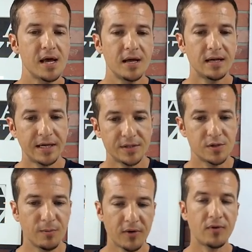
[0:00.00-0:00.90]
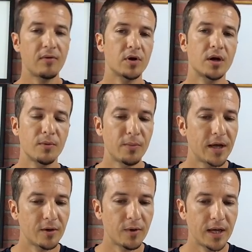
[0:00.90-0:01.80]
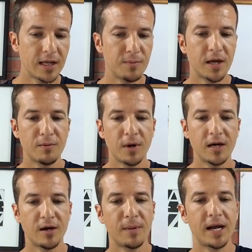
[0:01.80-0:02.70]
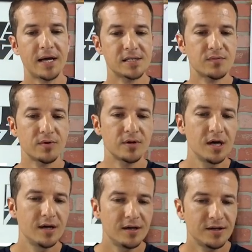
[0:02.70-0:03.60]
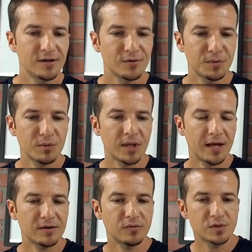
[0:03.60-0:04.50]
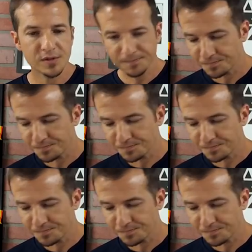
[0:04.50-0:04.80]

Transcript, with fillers: 92, my favorite number, by the way. Keep that in mind. I might ask for you to remember that in the future.